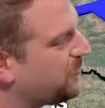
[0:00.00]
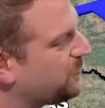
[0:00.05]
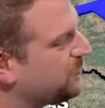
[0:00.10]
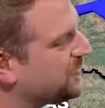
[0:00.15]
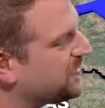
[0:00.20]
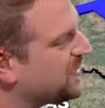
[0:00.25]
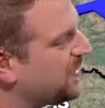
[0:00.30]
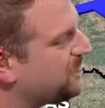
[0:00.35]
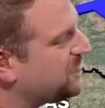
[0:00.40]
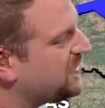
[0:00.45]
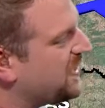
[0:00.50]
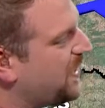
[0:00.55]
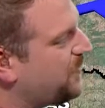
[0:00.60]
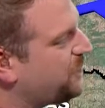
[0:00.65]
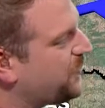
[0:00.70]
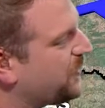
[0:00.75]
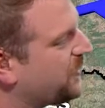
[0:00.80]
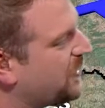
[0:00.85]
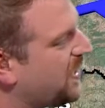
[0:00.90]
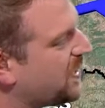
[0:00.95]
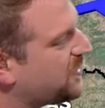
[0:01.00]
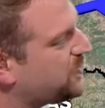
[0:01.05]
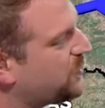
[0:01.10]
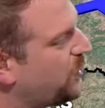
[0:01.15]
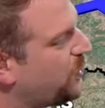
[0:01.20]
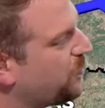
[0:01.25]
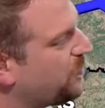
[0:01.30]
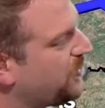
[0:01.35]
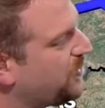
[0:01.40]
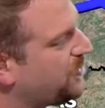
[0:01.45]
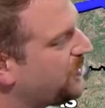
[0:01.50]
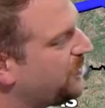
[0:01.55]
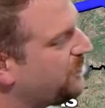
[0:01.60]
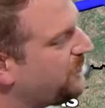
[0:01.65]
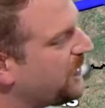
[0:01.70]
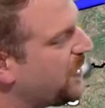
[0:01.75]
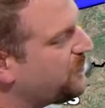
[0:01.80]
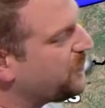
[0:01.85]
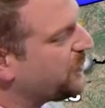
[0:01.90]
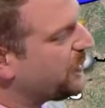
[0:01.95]
through September, October,
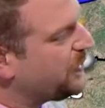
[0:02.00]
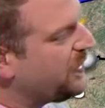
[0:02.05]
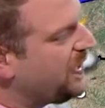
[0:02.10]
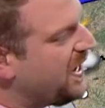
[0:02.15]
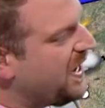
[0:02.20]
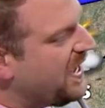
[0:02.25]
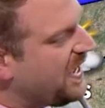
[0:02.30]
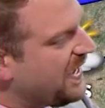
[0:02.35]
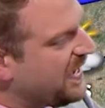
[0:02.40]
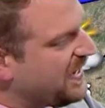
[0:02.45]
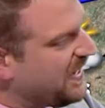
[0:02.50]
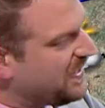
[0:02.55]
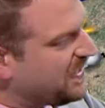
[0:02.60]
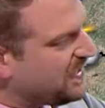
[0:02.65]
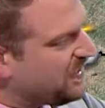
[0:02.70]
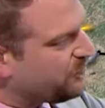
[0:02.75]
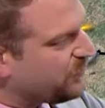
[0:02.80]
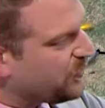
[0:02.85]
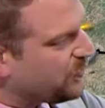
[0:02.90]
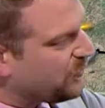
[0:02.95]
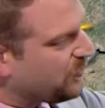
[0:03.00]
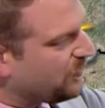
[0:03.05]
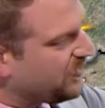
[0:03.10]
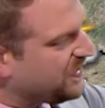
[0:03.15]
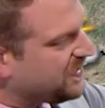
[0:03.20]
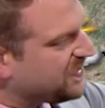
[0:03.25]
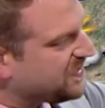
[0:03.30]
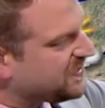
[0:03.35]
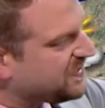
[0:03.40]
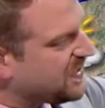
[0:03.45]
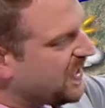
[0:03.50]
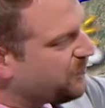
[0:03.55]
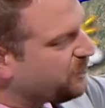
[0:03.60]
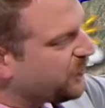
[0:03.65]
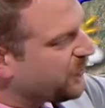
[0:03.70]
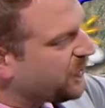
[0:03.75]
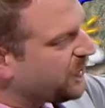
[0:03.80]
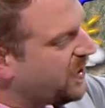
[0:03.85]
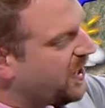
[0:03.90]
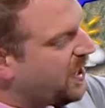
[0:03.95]
November, and even early
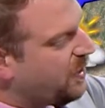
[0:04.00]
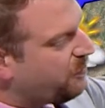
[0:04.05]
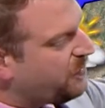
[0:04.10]
December.